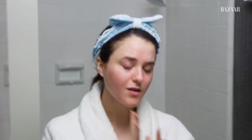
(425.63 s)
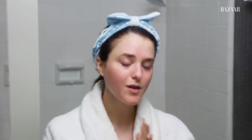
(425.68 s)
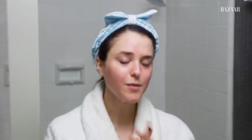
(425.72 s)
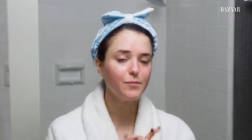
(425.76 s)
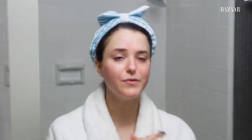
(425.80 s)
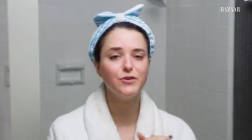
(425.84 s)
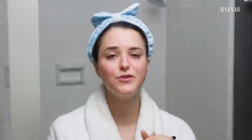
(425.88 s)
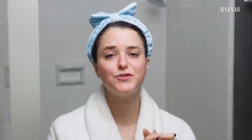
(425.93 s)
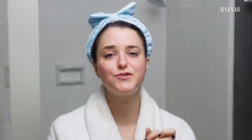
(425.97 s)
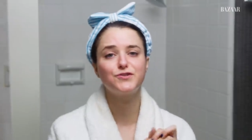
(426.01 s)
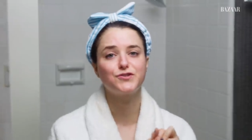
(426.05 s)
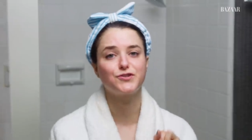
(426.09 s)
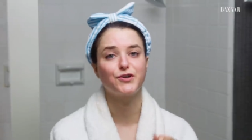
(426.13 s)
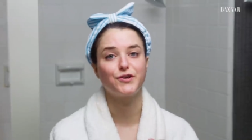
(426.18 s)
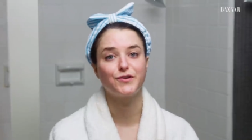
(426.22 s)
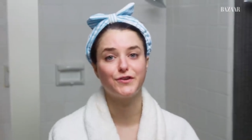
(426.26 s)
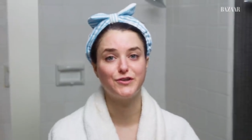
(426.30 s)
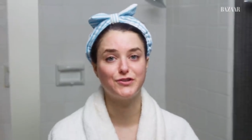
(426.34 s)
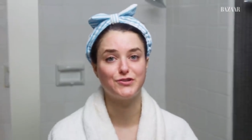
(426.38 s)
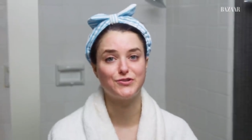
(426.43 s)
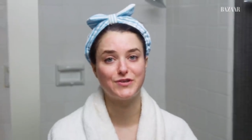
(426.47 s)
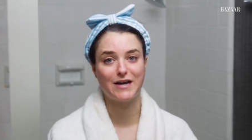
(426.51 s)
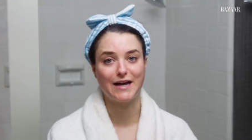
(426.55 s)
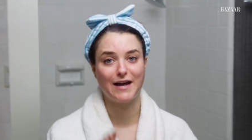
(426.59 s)
But you certainly
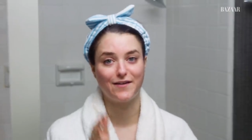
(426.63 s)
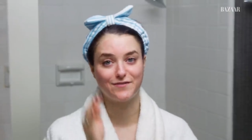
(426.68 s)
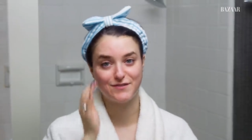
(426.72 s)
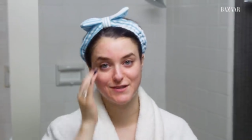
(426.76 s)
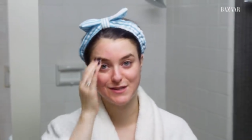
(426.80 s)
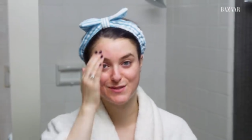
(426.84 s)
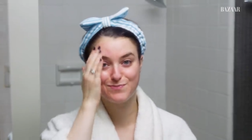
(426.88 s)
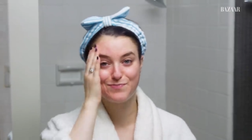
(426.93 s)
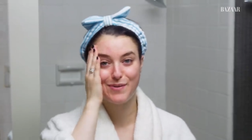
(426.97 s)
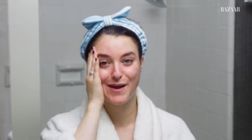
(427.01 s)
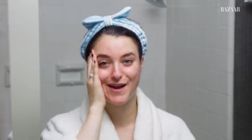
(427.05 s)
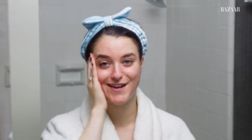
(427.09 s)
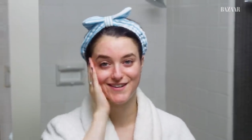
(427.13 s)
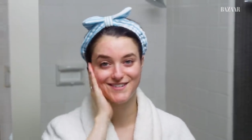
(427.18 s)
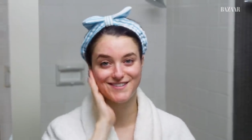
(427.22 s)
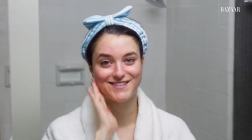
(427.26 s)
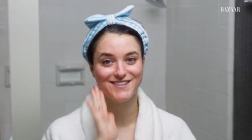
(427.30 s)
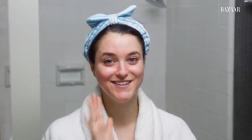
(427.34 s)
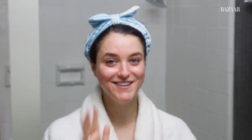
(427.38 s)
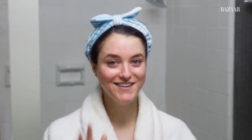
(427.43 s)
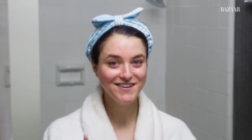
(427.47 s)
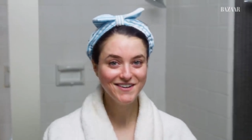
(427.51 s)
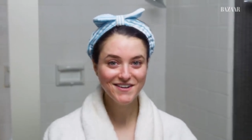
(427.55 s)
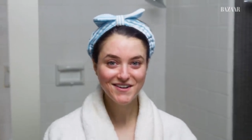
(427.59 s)
do not have to spend
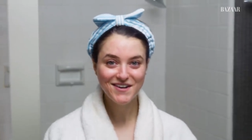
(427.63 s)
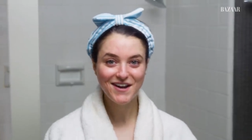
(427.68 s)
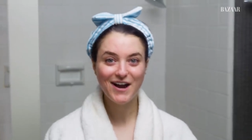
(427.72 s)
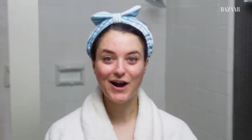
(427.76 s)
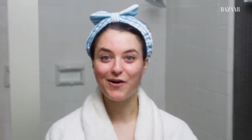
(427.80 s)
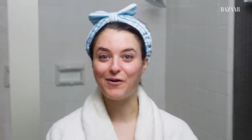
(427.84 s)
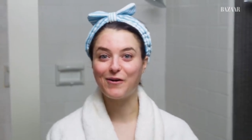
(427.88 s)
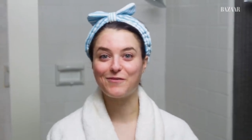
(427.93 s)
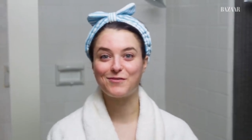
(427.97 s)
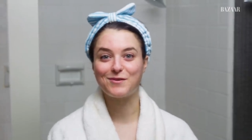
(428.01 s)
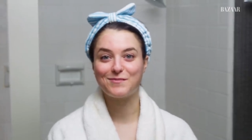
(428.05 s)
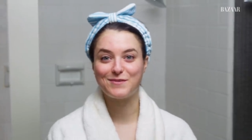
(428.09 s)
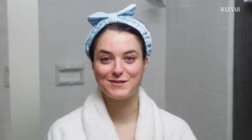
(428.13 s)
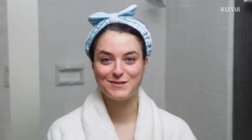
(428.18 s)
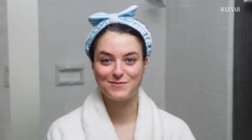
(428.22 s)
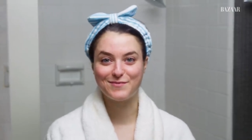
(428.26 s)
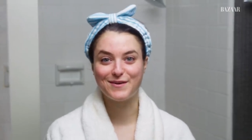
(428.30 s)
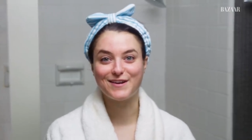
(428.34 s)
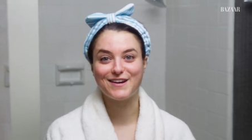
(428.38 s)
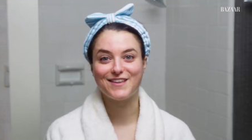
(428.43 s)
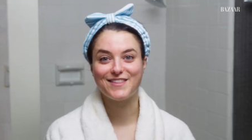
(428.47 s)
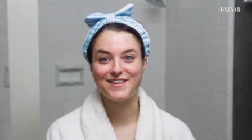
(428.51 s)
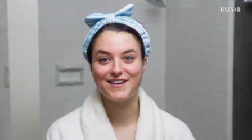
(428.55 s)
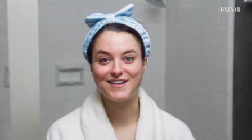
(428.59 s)
however much
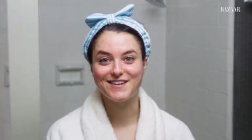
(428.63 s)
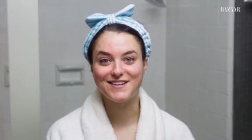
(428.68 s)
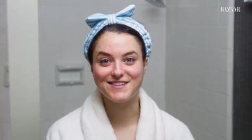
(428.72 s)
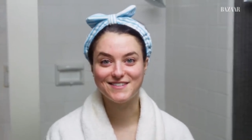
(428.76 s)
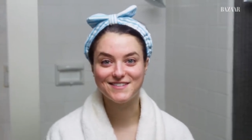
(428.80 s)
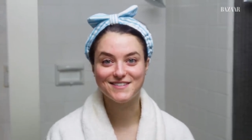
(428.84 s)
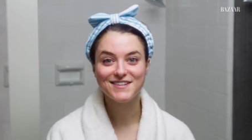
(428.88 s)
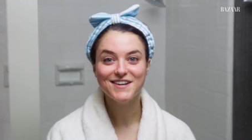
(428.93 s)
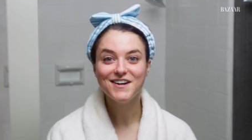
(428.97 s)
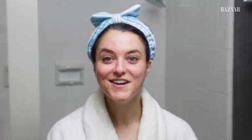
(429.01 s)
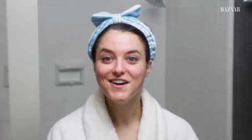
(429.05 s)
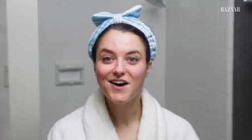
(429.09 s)
money that is